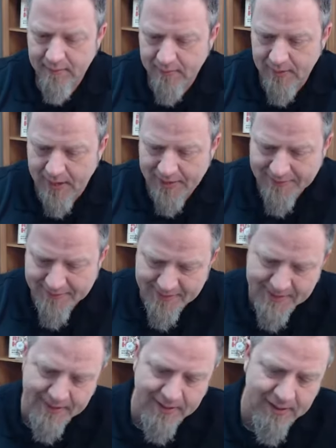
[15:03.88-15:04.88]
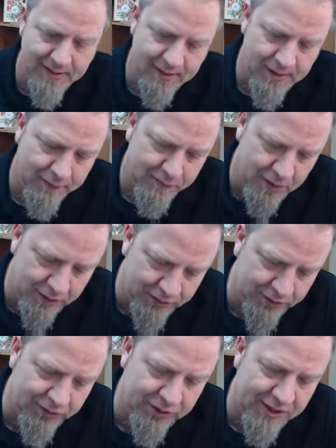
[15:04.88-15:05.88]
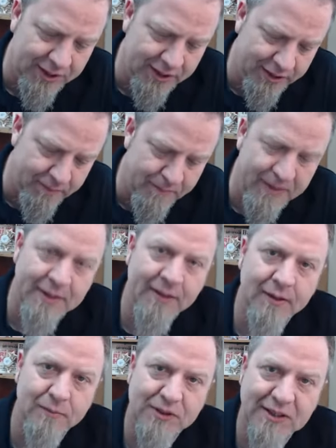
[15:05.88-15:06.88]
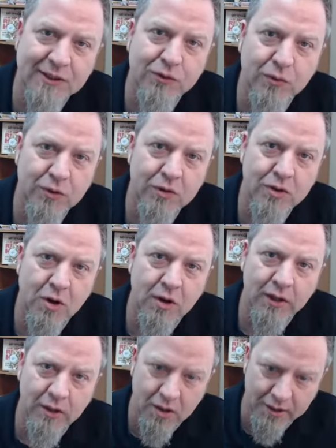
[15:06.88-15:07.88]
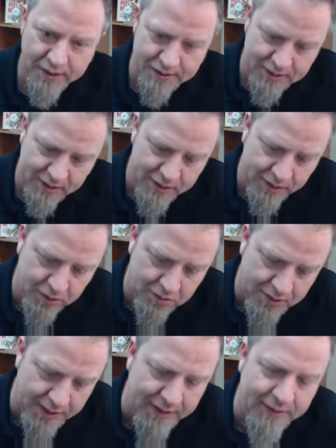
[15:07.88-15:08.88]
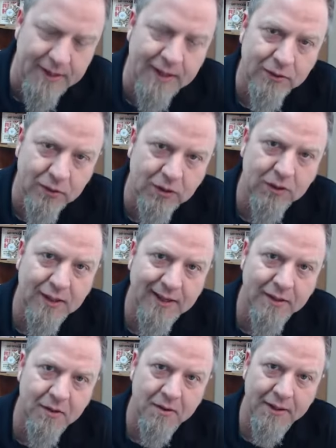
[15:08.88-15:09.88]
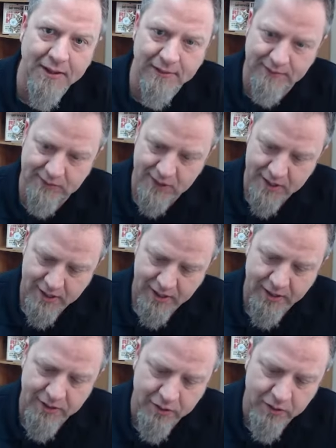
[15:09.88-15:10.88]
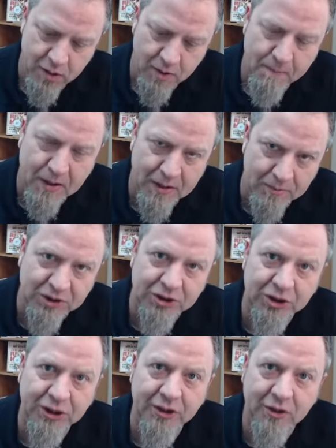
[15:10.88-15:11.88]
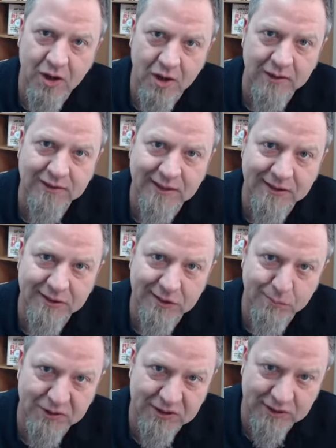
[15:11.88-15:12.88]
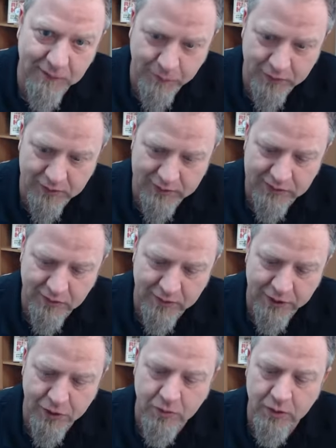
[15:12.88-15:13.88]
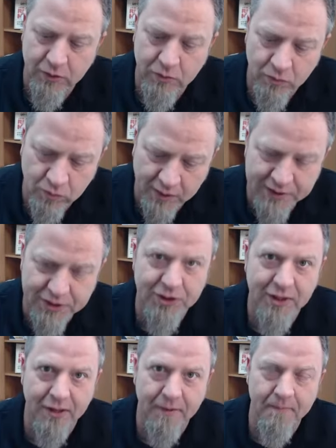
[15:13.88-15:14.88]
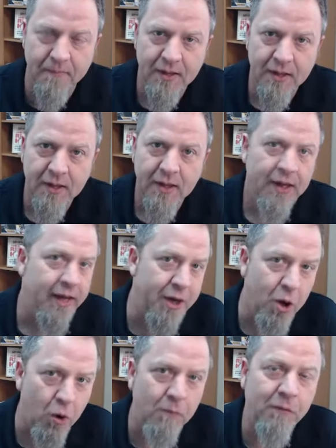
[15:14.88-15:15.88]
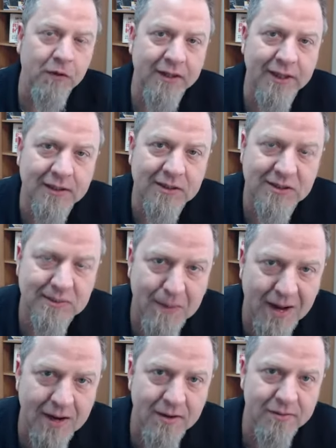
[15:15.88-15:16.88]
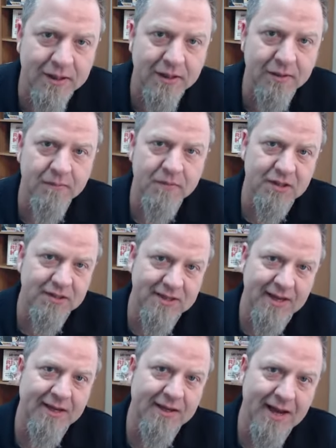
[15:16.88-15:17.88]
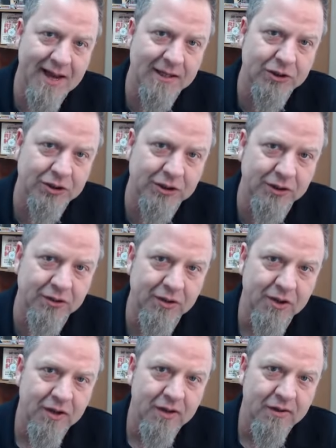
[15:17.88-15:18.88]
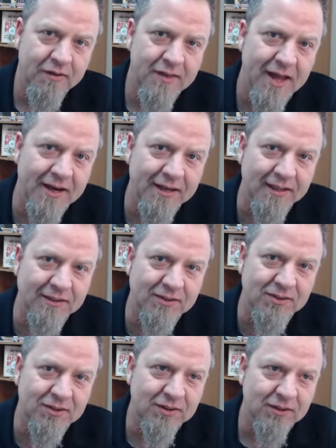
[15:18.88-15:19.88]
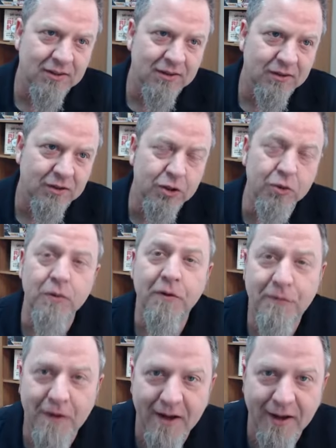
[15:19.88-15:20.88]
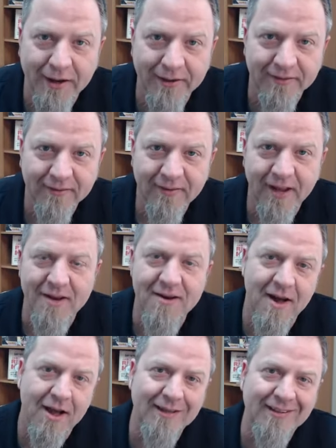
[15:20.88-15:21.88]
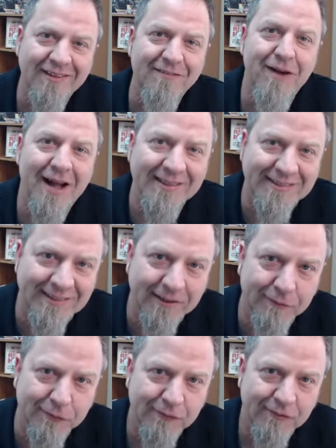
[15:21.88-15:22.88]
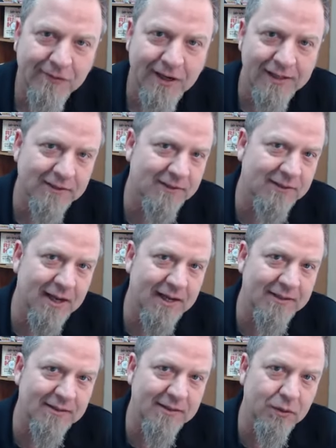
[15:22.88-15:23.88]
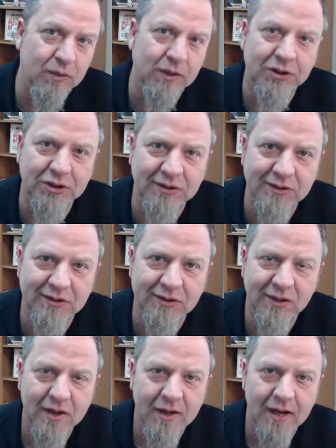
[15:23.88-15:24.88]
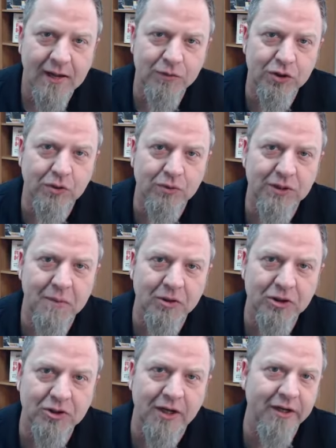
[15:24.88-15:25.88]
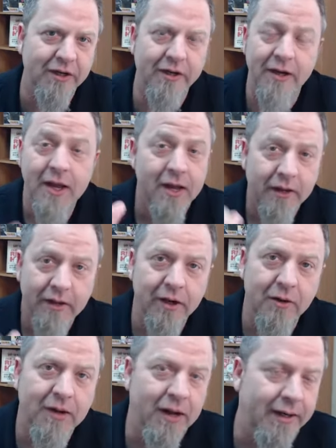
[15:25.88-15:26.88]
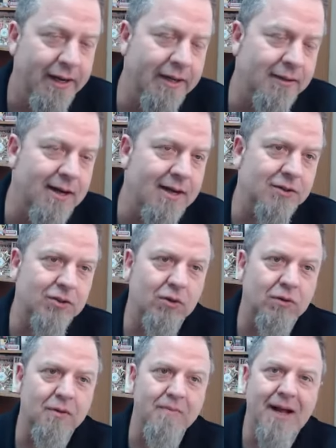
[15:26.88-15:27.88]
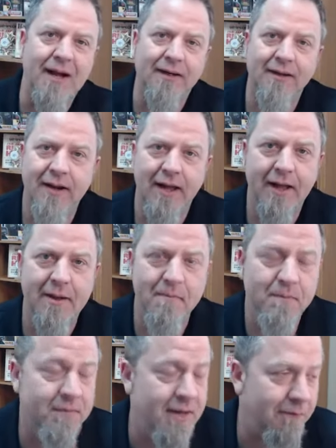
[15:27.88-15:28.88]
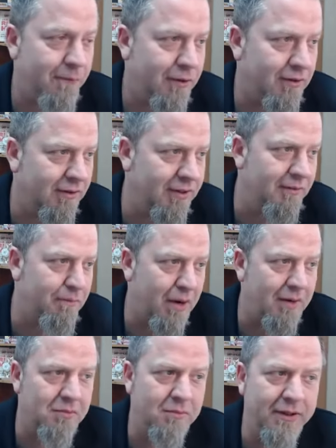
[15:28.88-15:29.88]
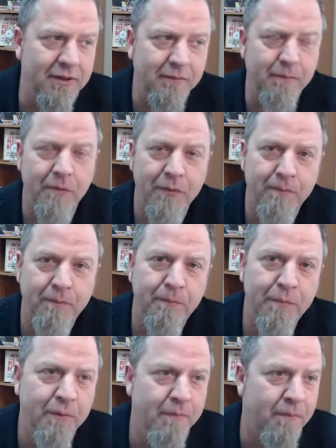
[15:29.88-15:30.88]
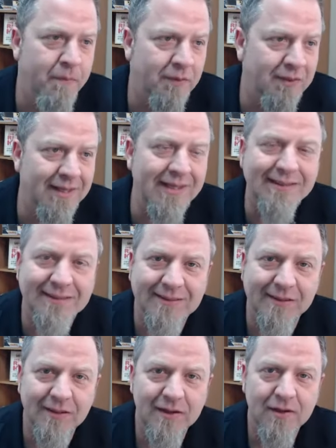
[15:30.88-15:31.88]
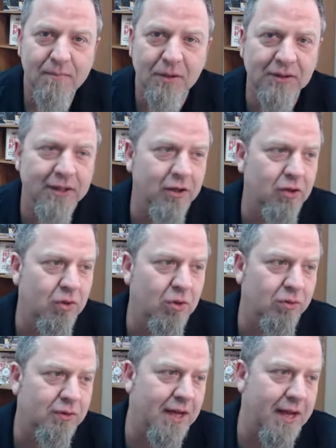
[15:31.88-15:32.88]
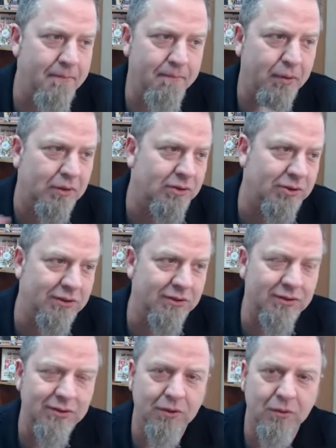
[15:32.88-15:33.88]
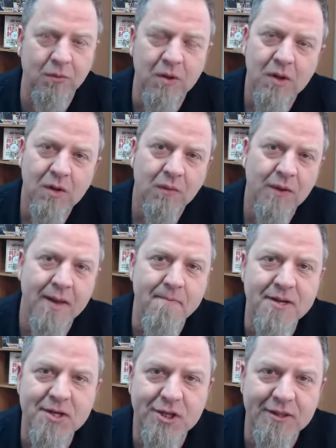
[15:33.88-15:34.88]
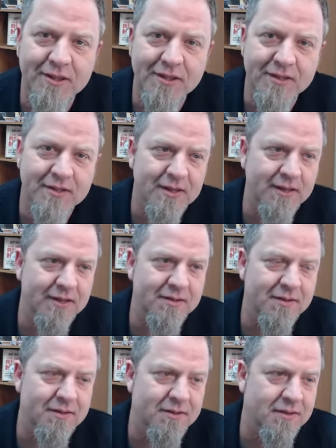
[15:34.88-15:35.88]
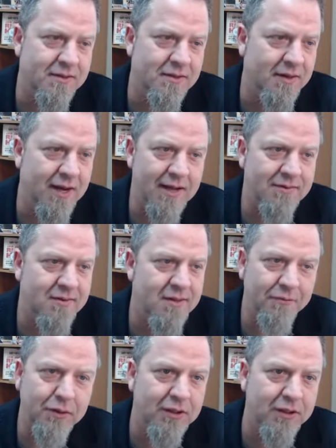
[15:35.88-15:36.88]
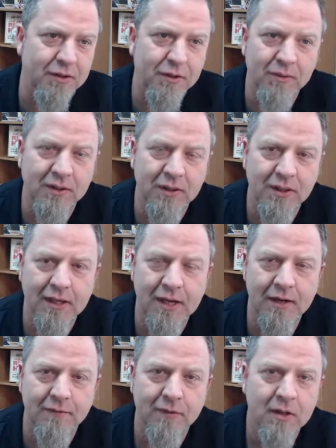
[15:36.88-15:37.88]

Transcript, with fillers: idea of understanding and being obsessed with your target audience and then creating that lookalike audience and then publishing content specifically so that you can reach them and hopefully inspire them to take action that is unifying and not divisive as as the Russians have so demonstrated and you know again kind of circling back and I am definitely probably the the, the least political type person so when I mention these things it, it, it has nothing to do with any kind of